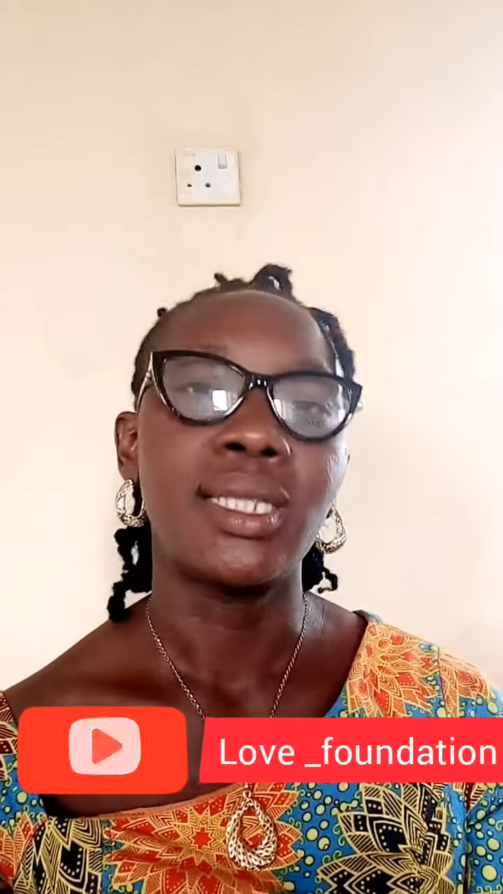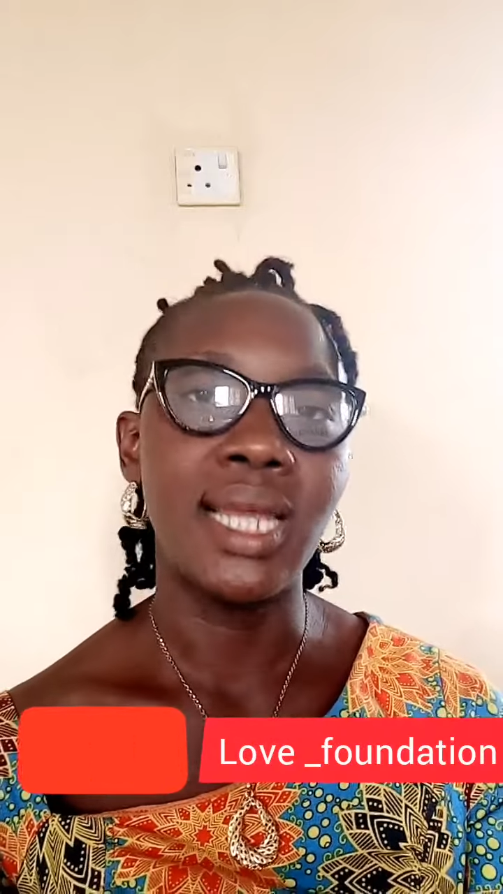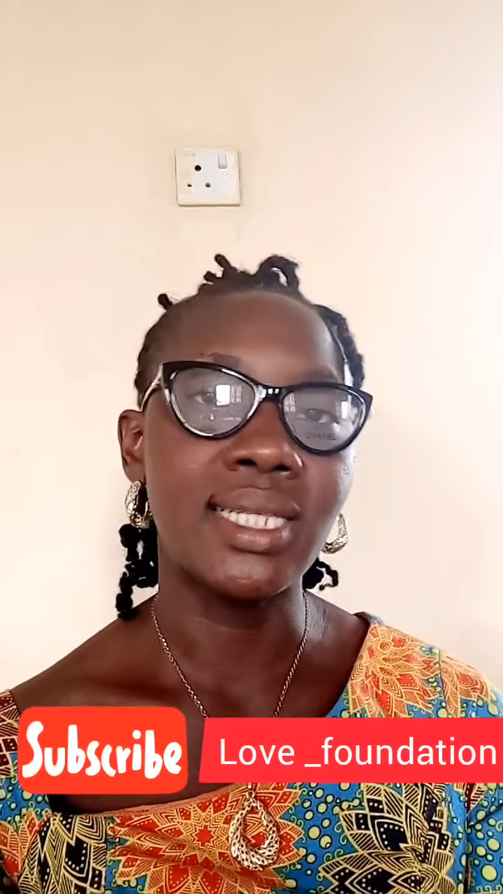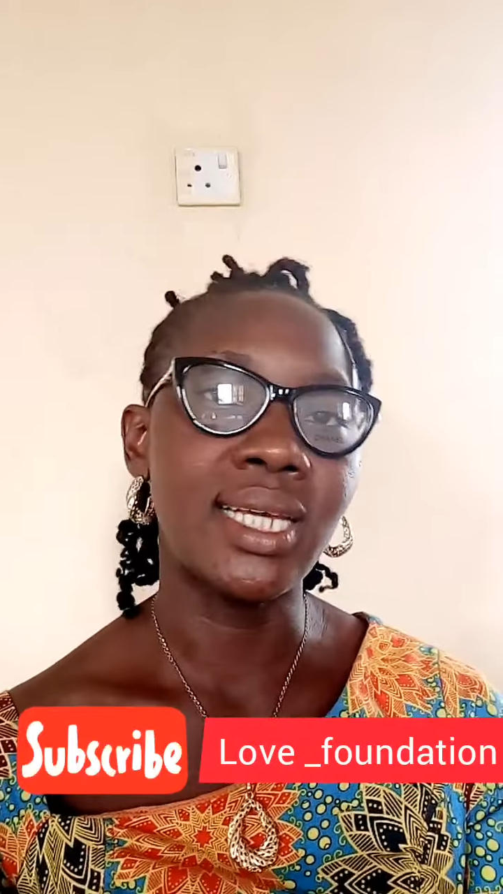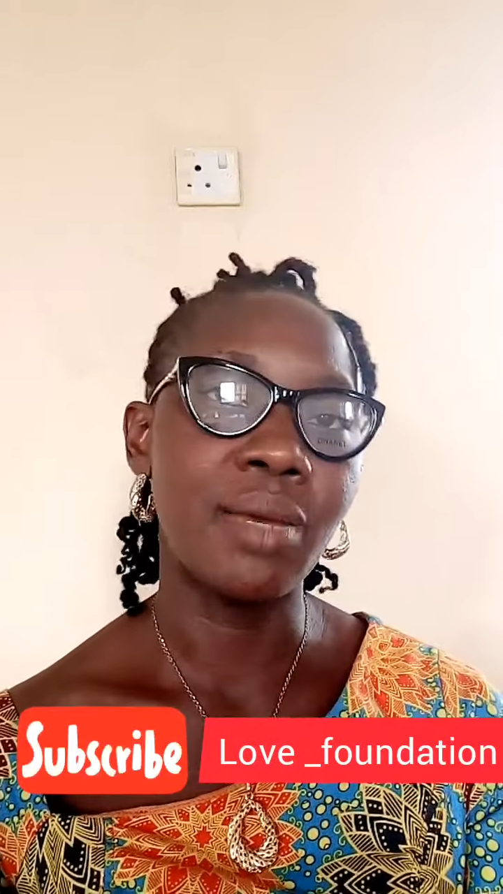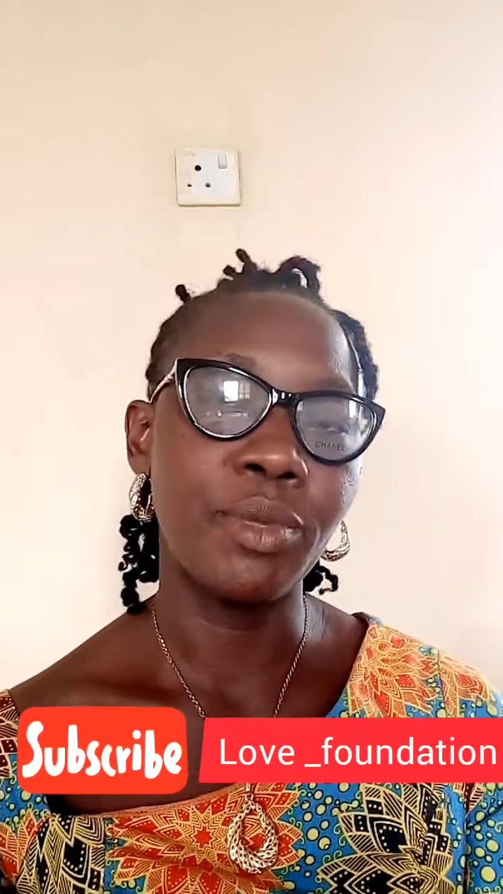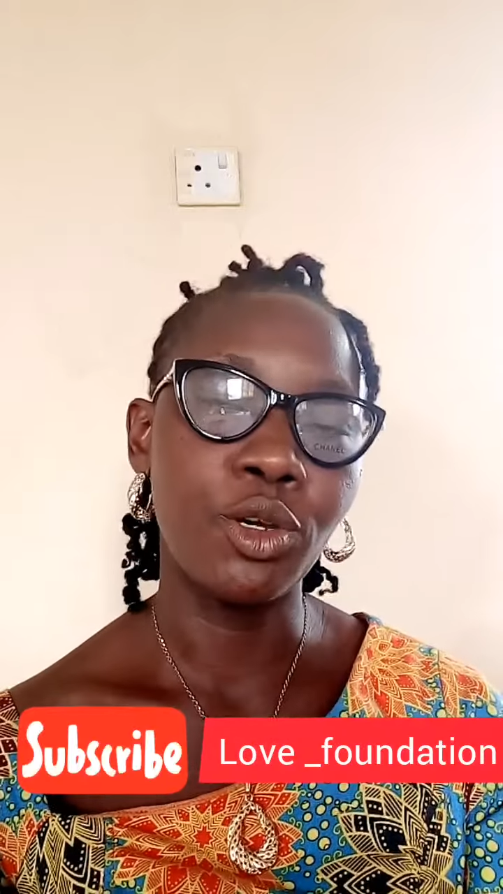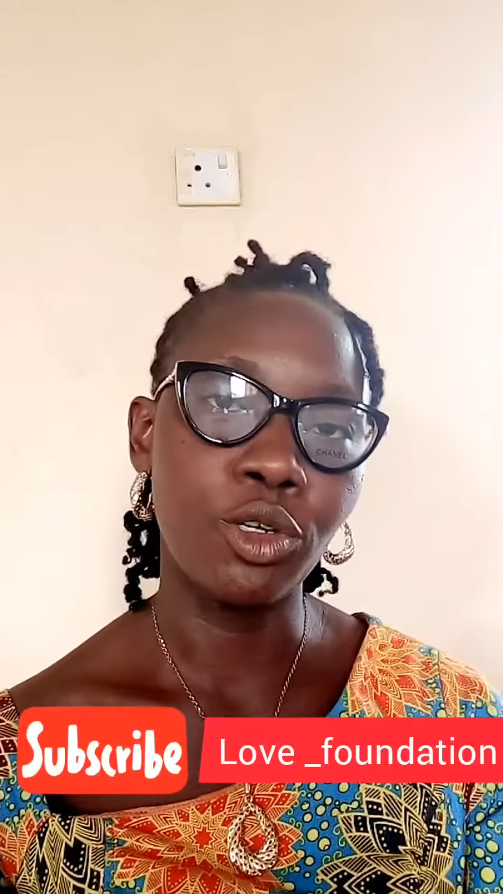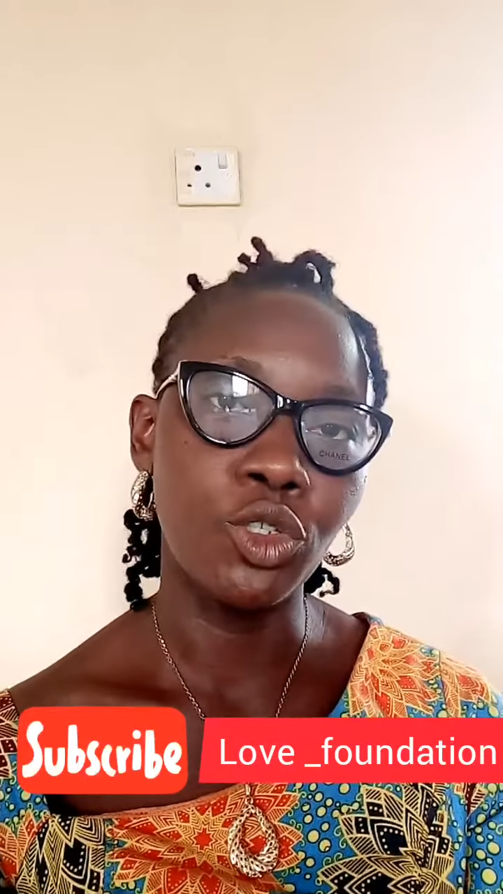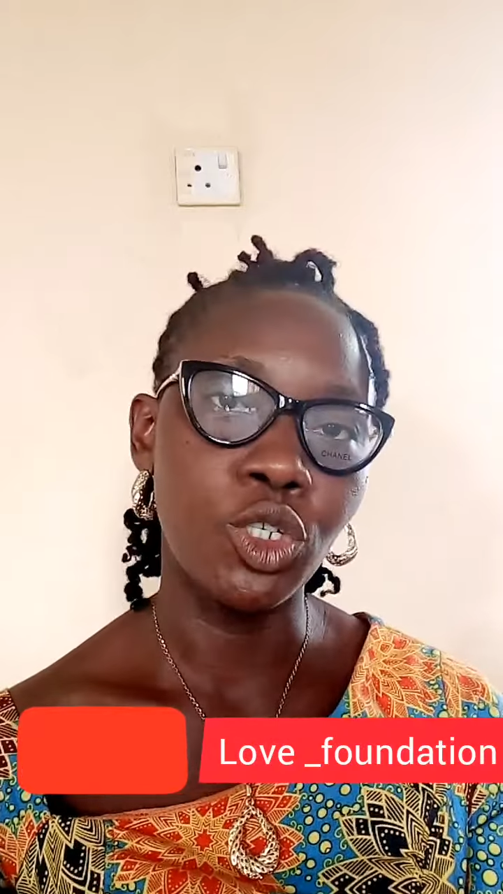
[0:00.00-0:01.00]
that can be
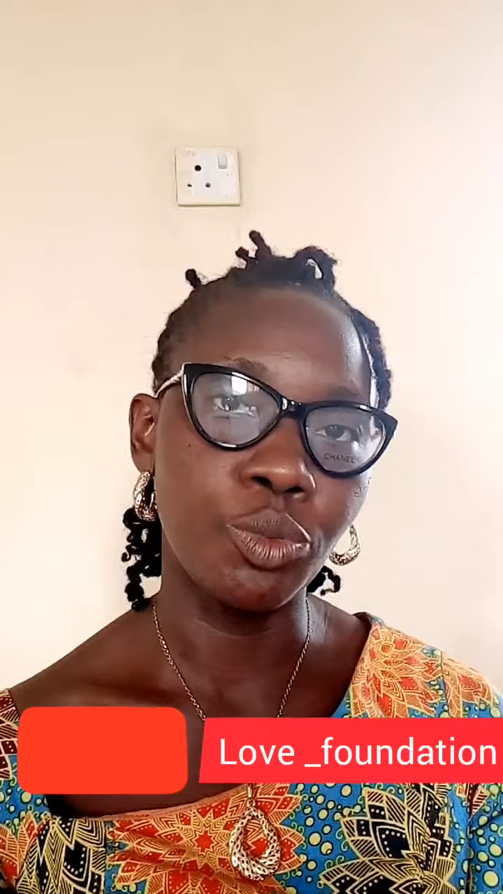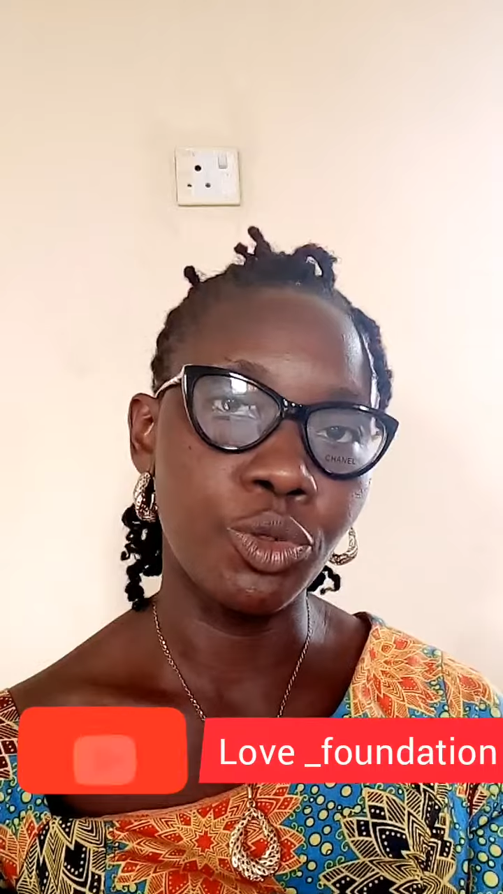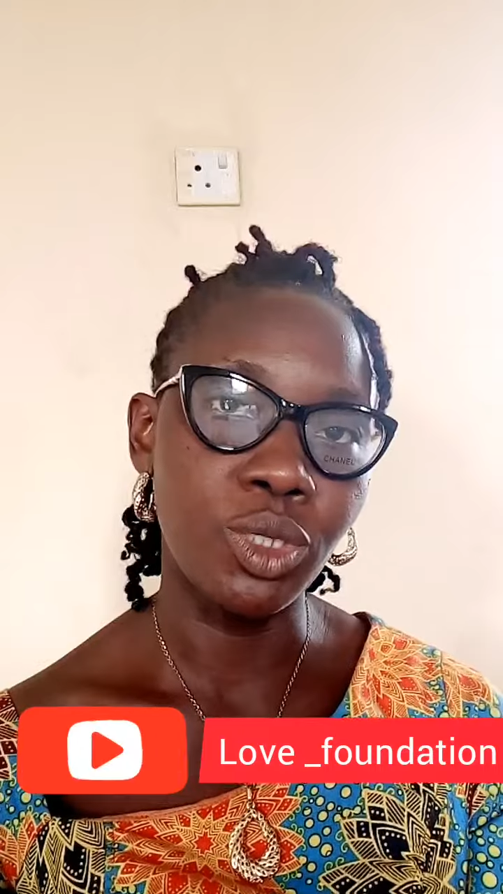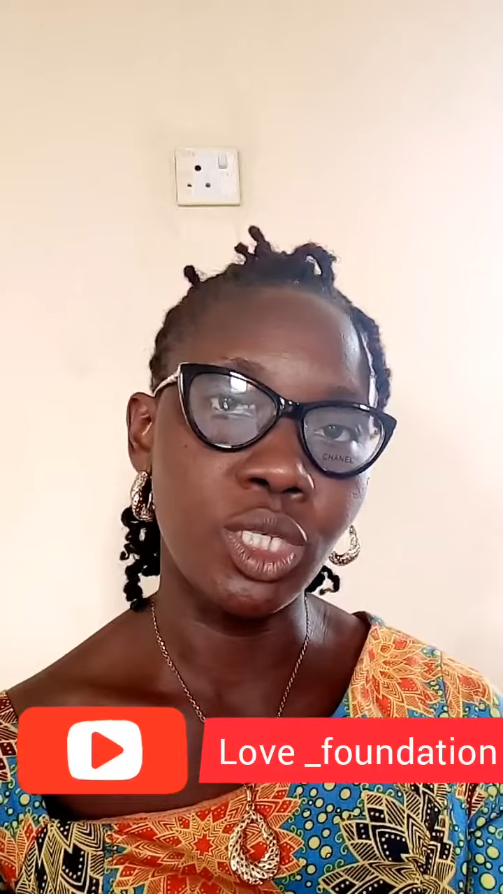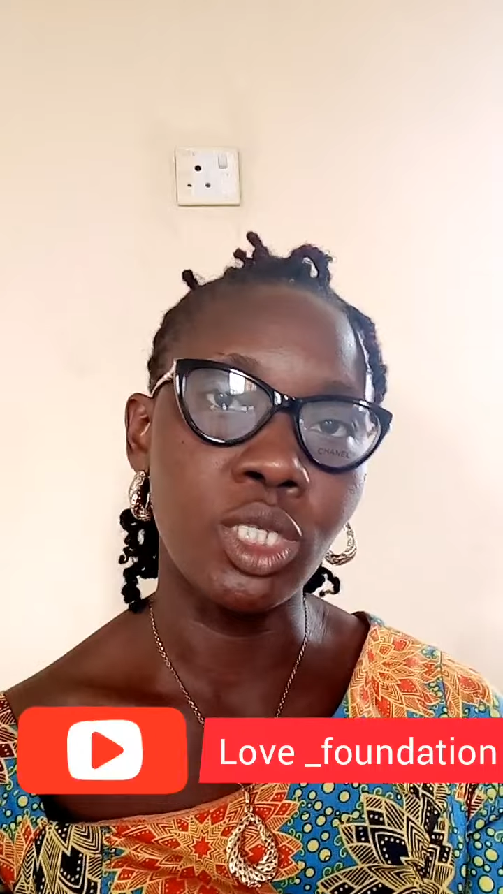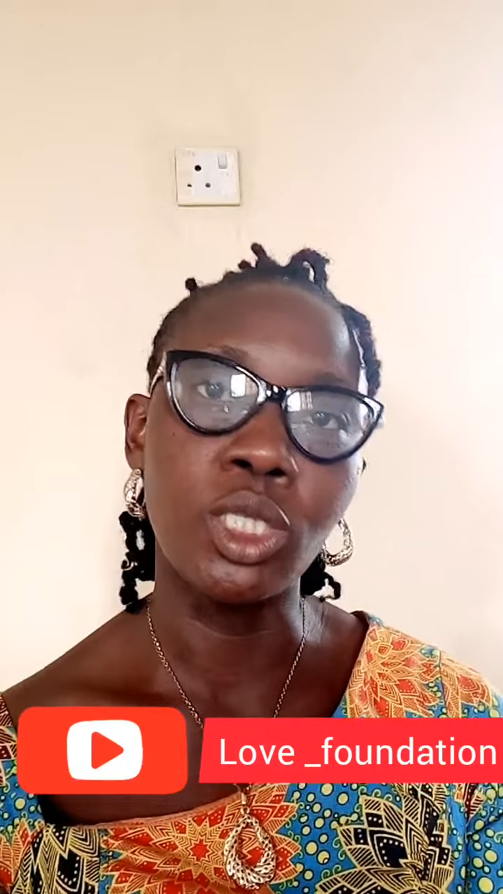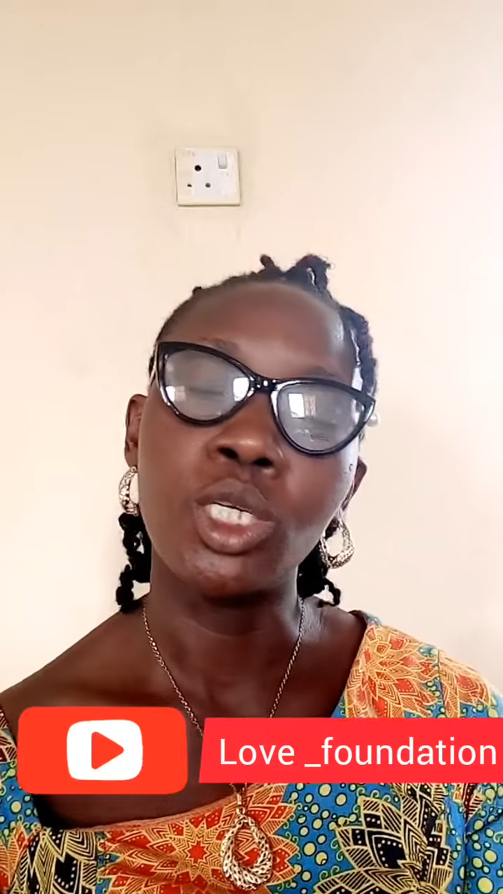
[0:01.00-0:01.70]
contributing